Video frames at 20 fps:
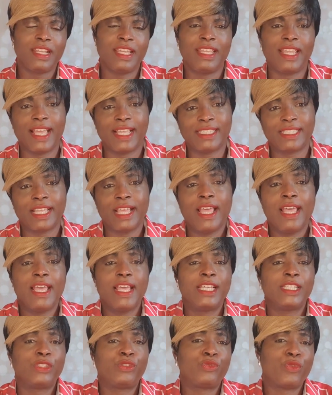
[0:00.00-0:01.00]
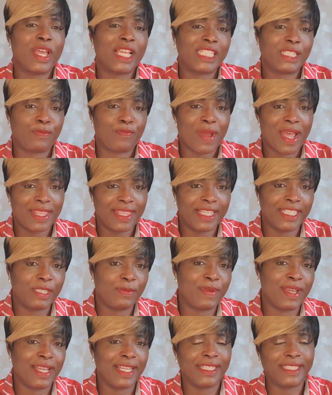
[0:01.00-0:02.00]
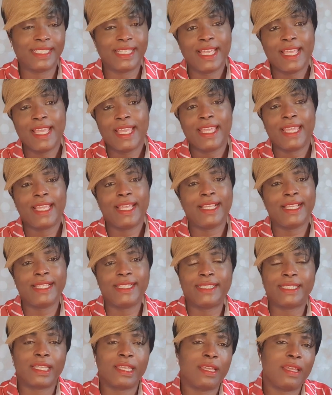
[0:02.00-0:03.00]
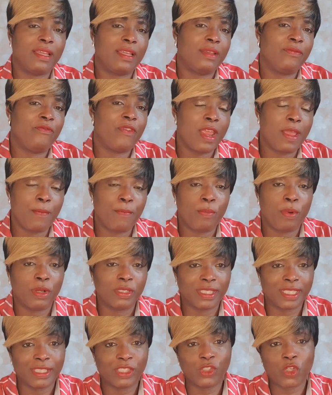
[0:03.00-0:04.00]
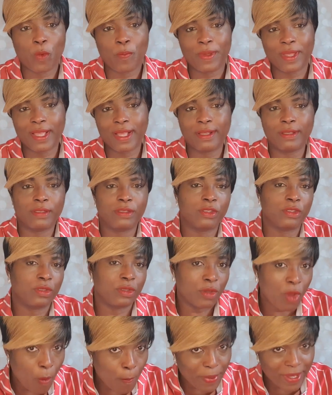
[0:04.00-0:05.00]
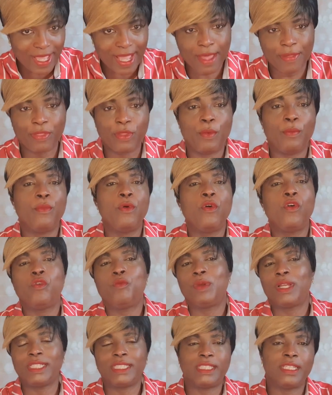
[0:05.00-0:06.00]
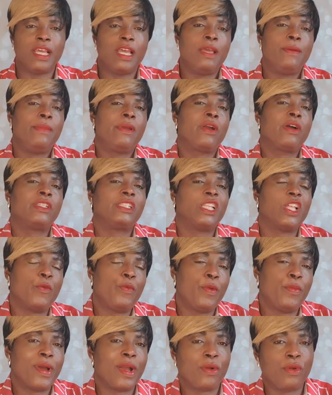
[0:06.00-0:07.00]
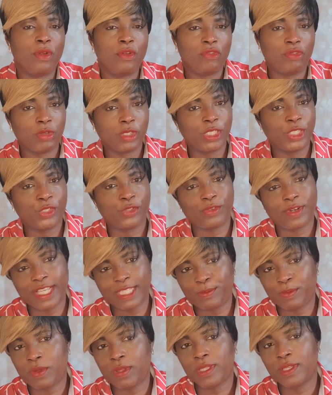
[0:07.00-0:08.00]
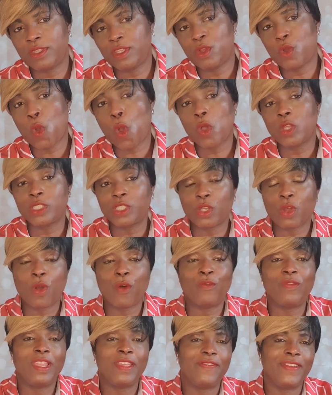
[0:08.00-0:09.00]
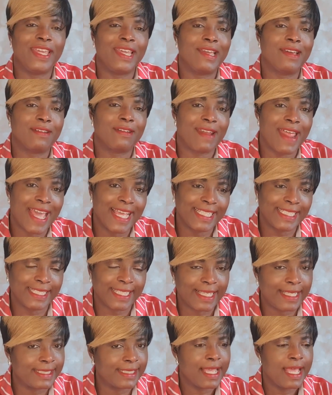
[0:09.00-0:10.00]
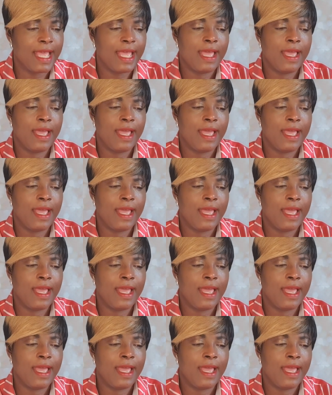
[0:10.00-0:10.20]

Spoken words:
Yes, stress management is a very important topic at the moment because a lot of people are going through stress because of the cost of living crisis.